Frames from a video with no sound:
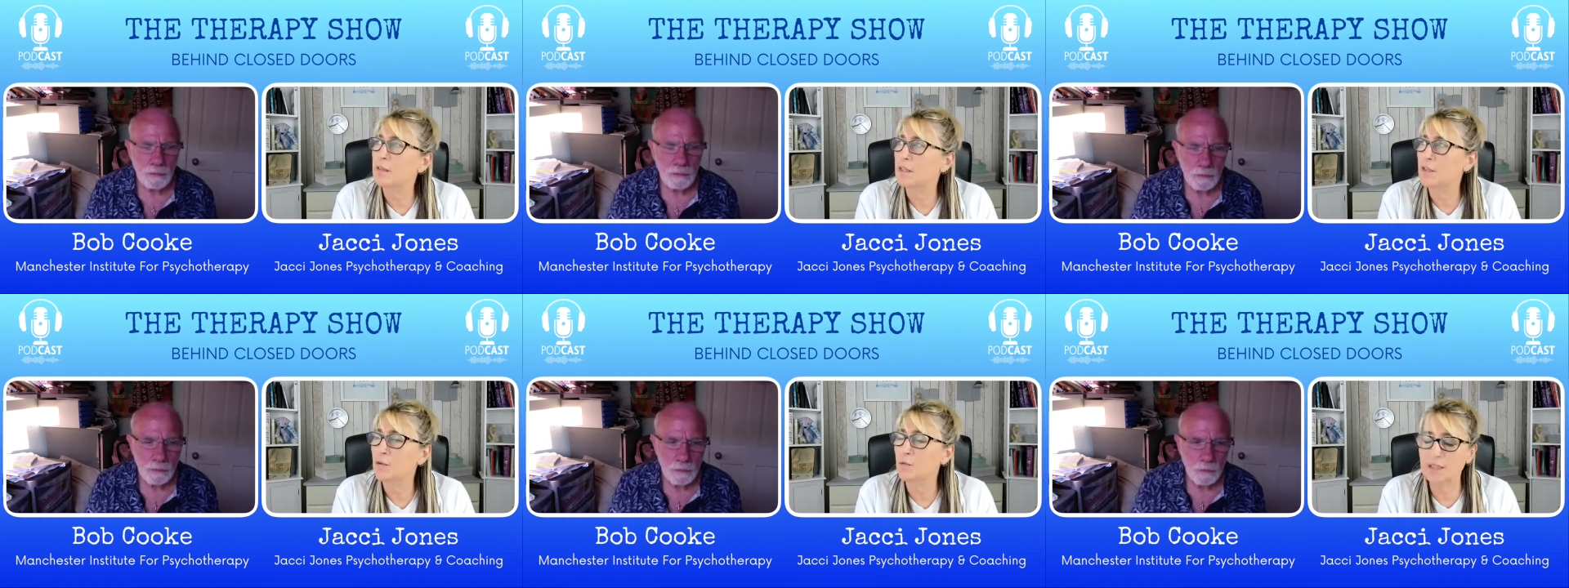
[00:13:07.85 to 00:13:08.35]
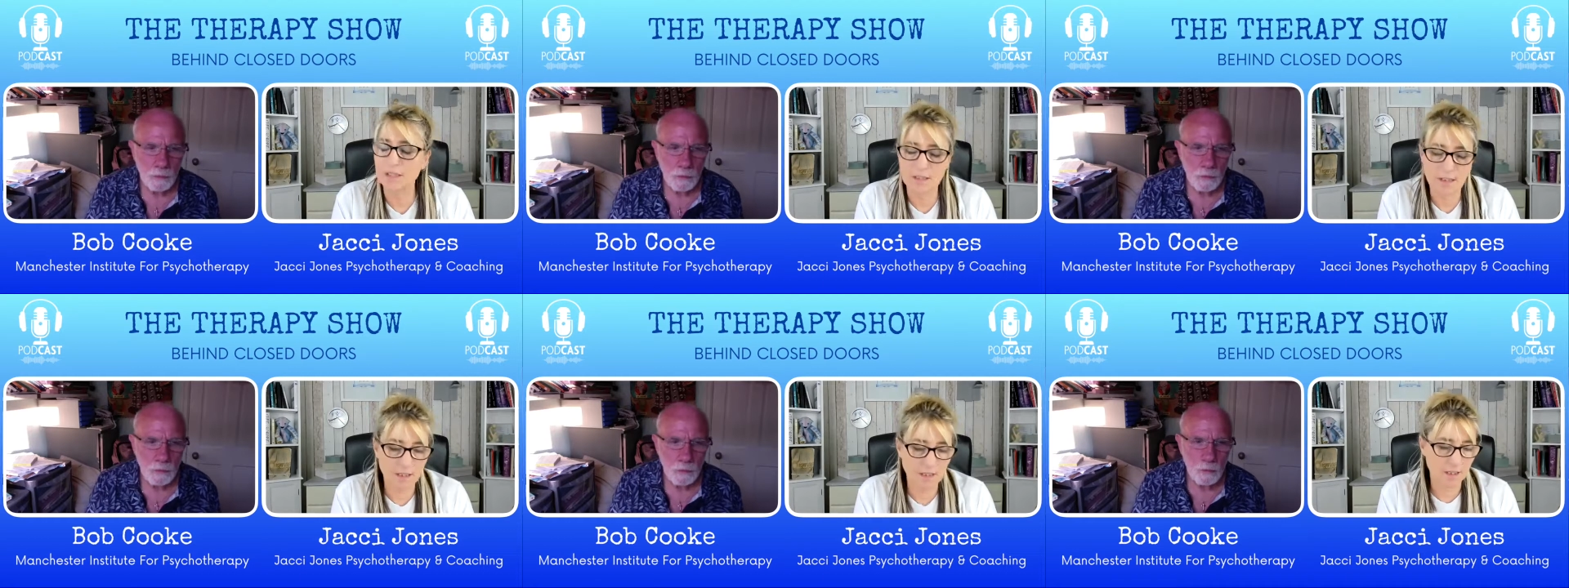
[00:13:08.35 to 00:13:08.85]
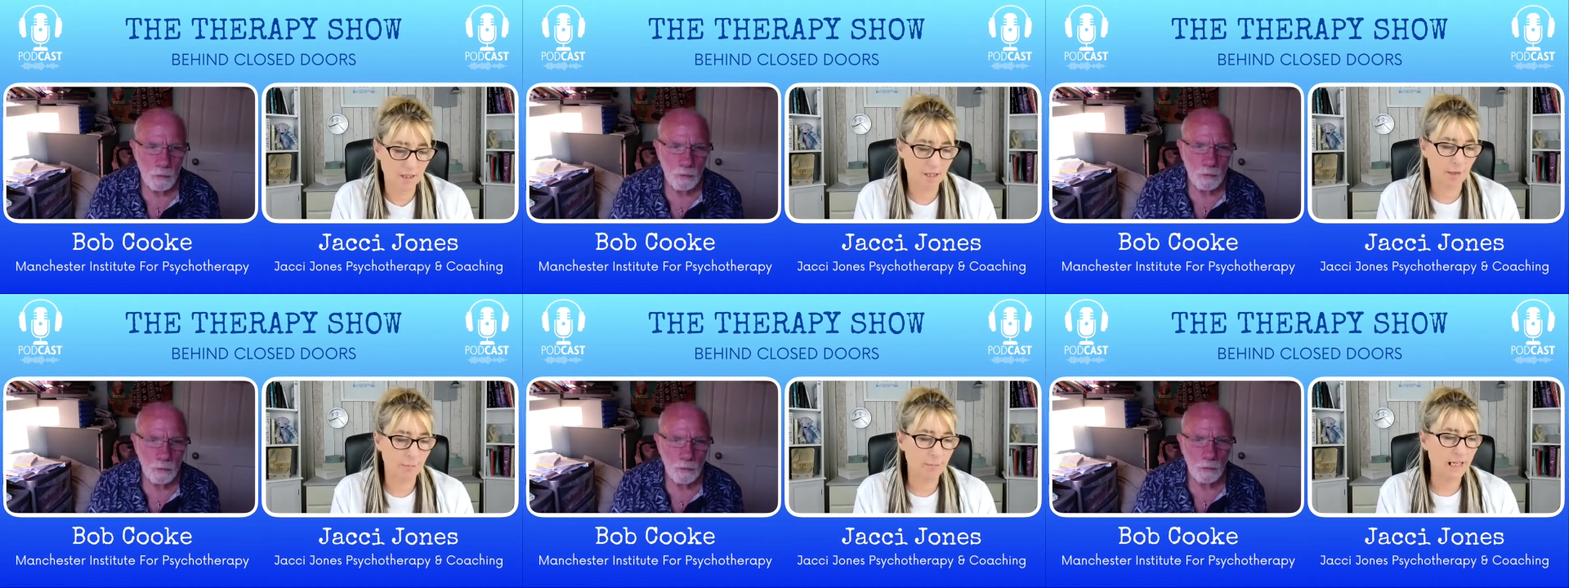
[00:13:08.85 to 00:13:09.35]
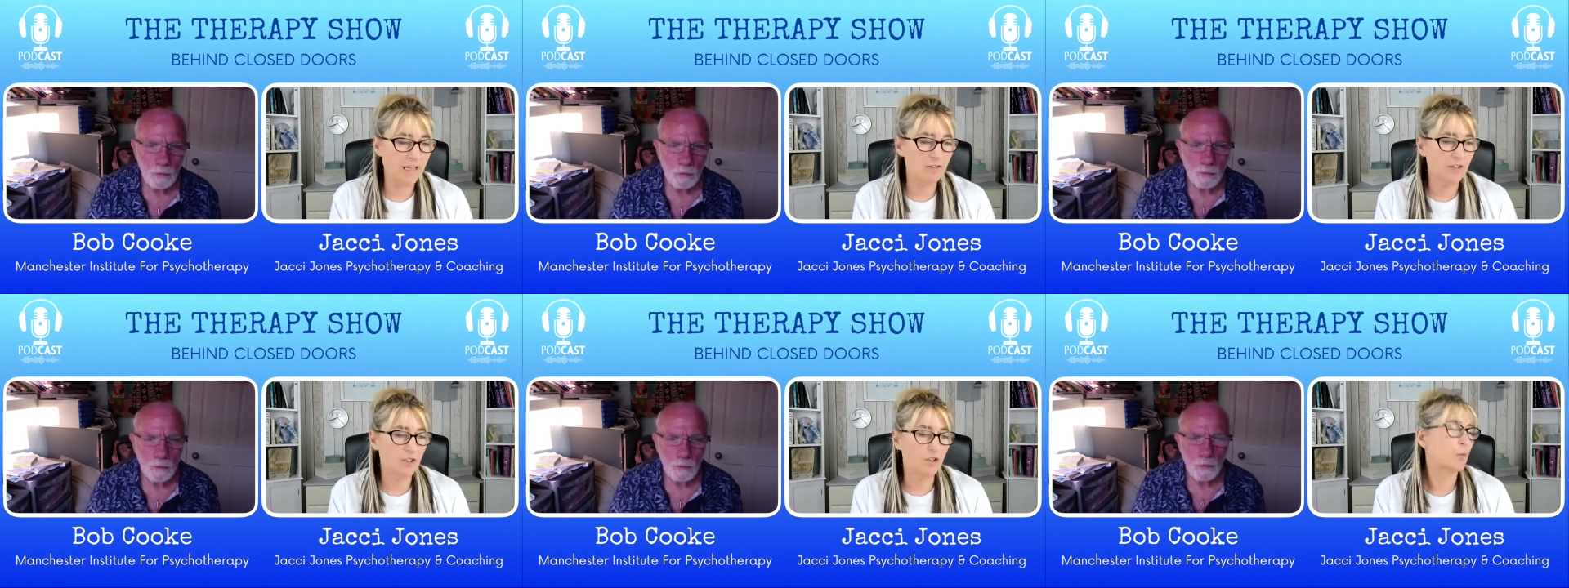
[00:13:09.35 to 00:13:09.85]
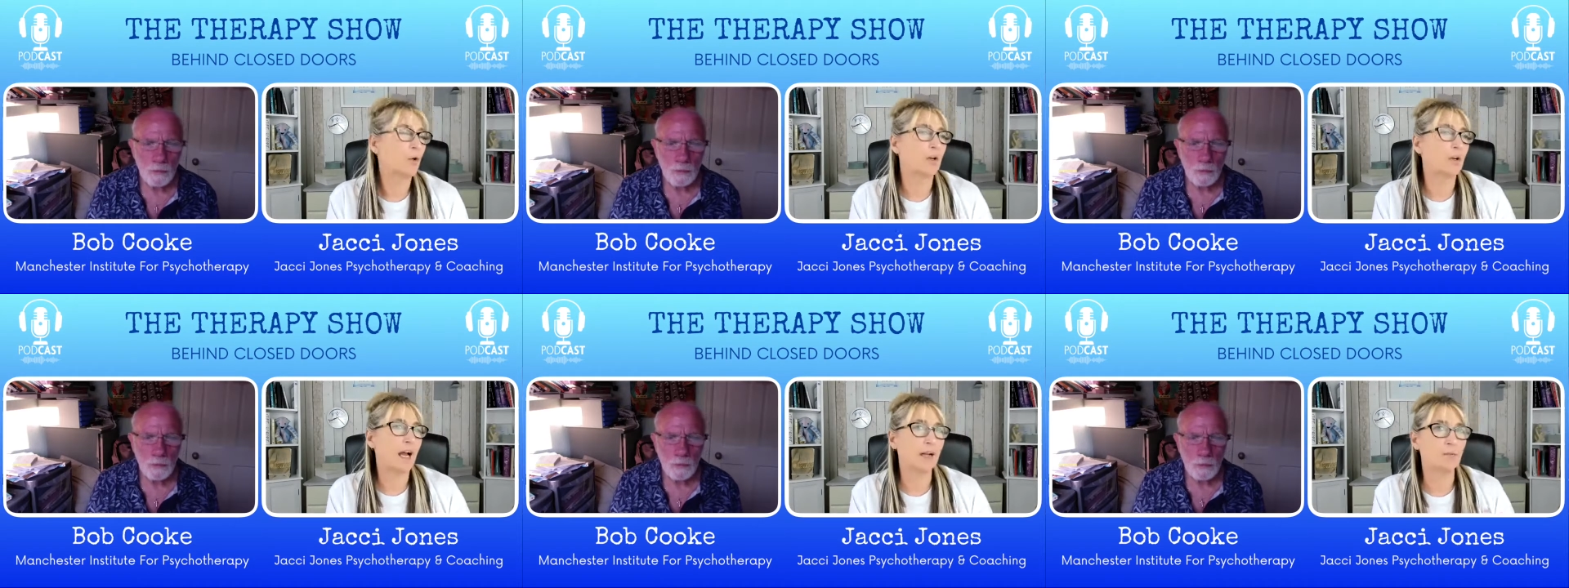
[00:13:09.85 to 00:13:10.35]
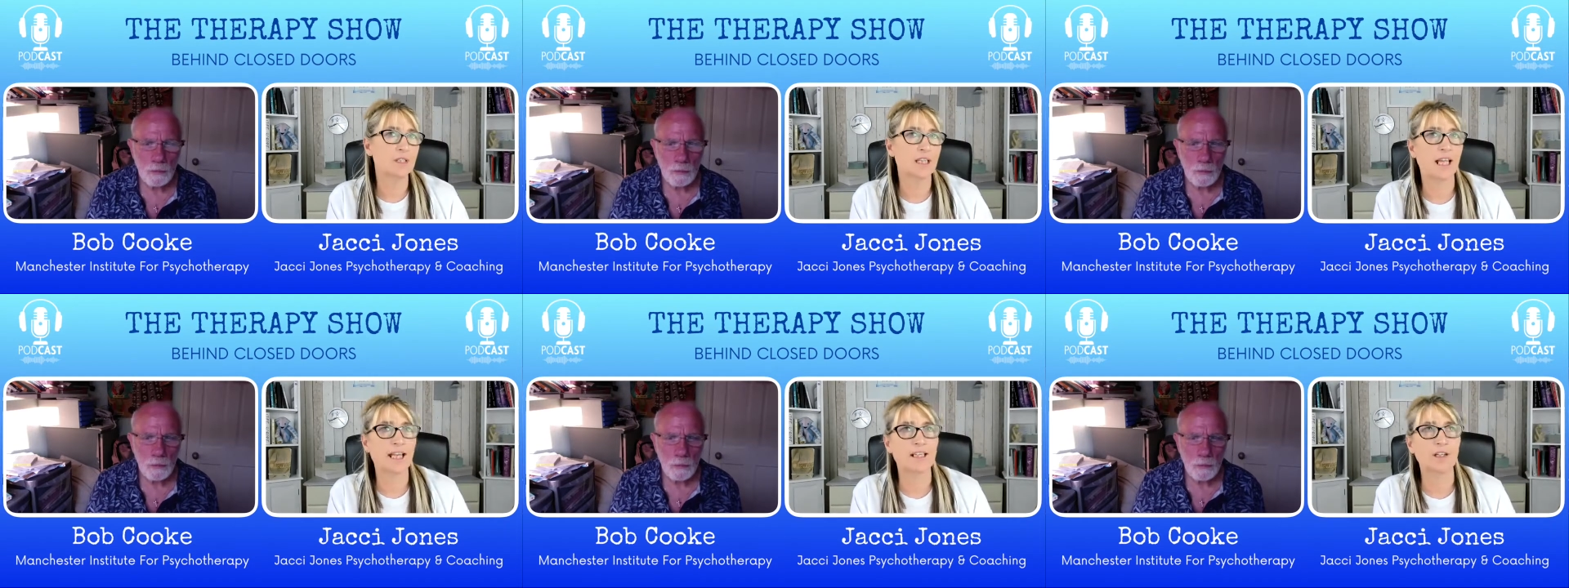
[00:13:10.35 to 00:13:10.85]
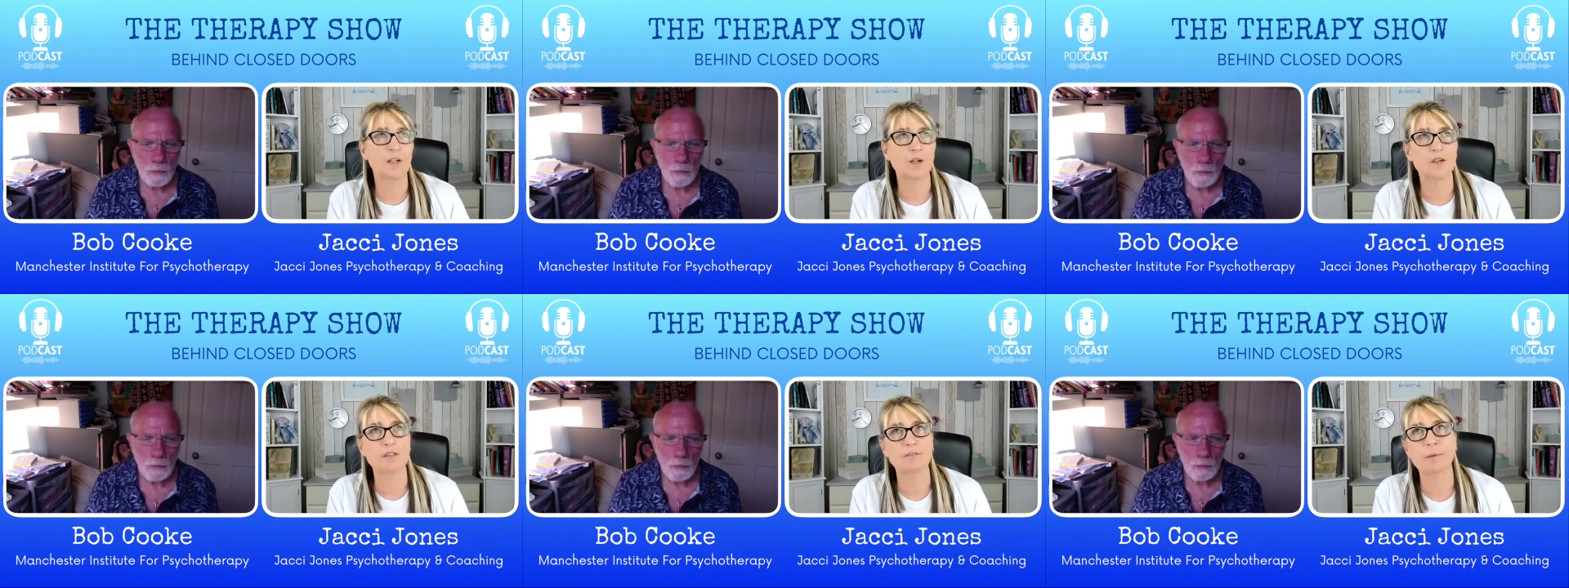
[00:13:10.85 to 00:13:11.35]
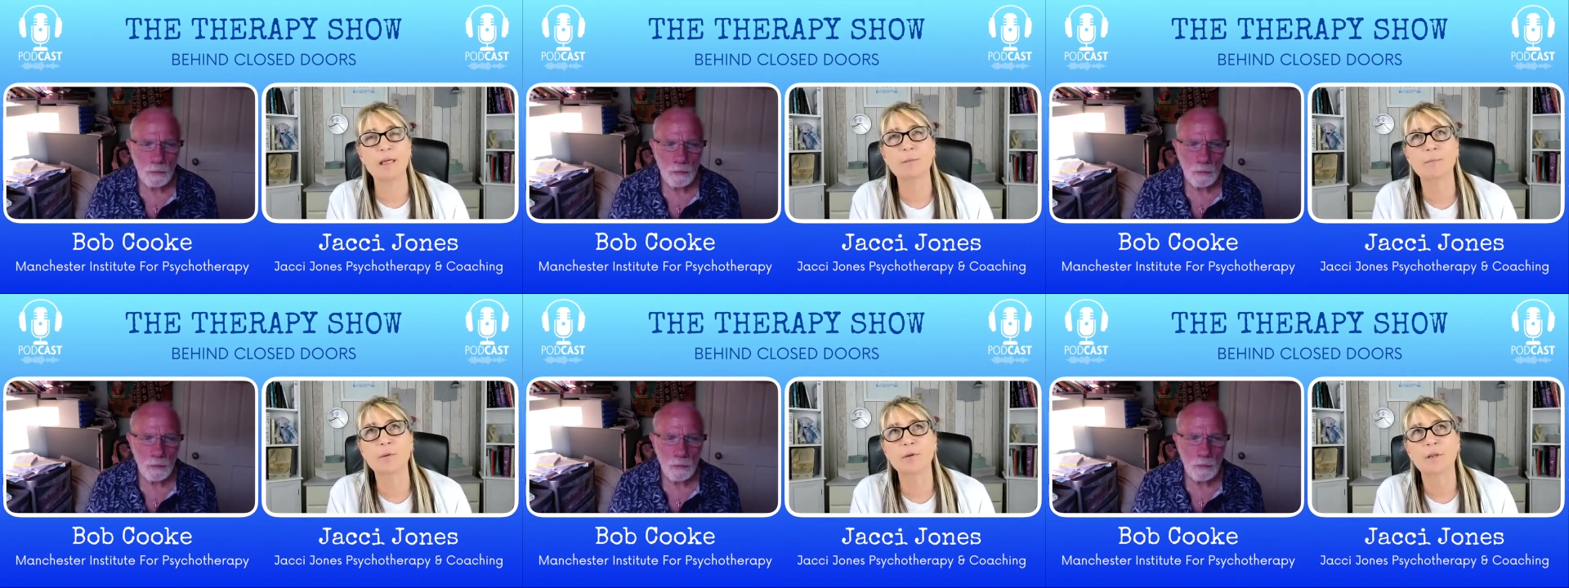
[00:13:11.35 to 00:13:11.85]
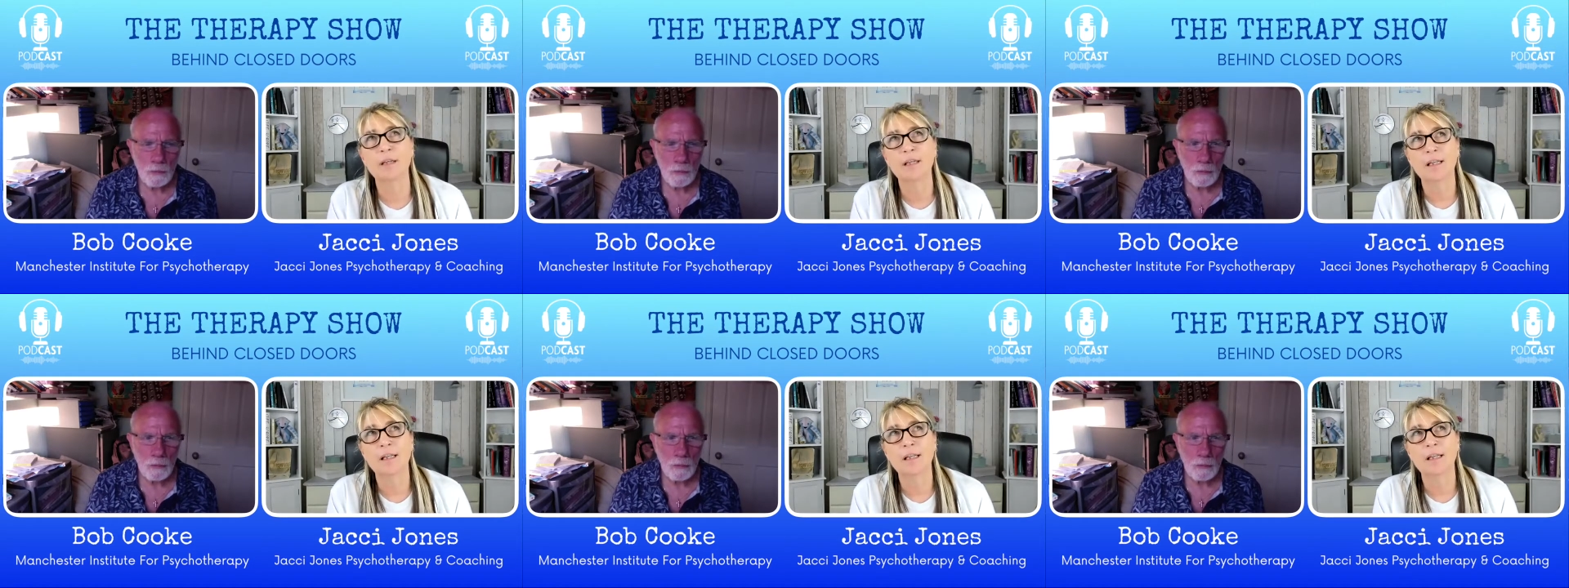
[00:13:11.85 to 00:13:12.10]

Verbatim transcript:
Speaker 1: there was a, a period where I was getting a lot of people